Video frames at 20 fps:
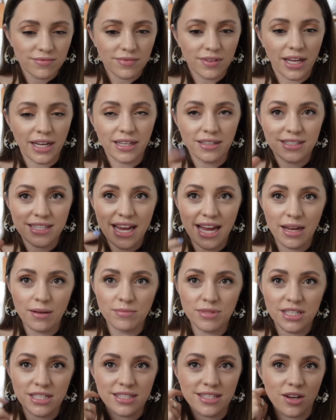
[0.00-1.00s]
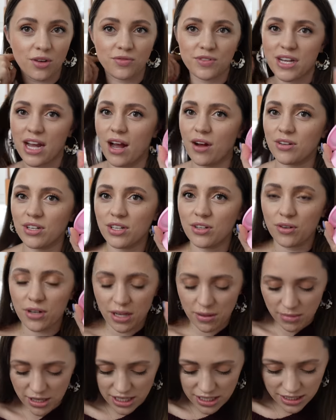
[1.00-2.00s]
like tames itself down. You know what
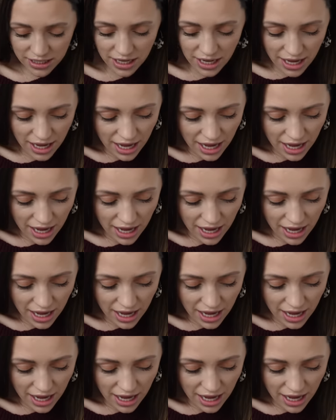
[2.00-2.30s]
I mean?